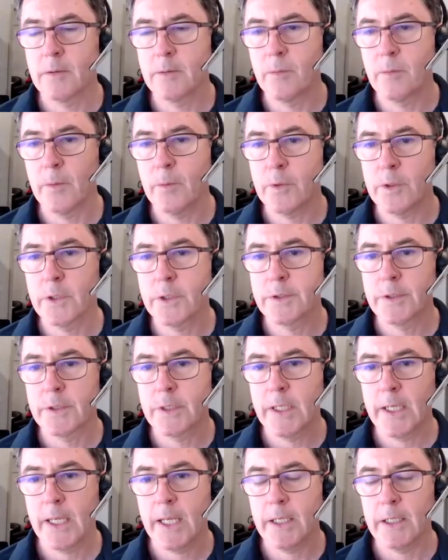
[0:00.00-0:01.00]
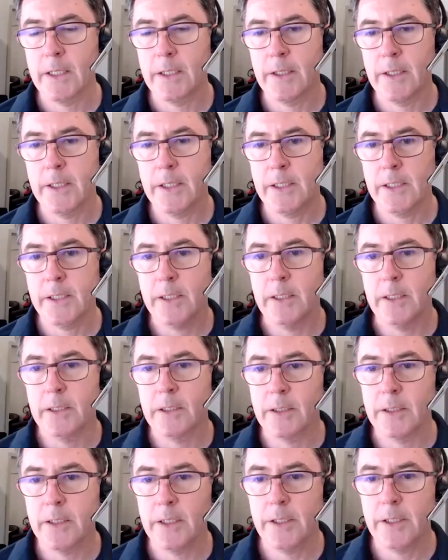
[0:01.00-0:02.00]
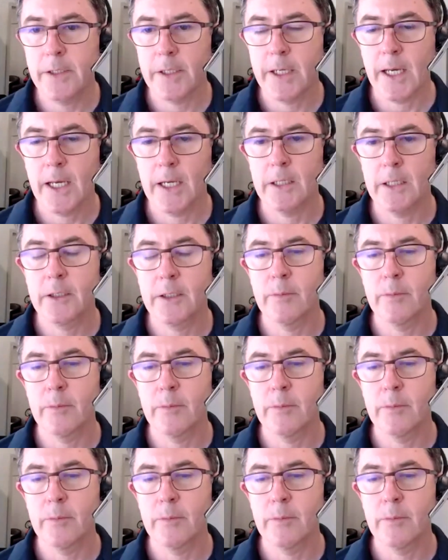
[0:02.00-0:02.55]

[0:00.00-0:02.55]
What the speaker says: we wanted to get the indicated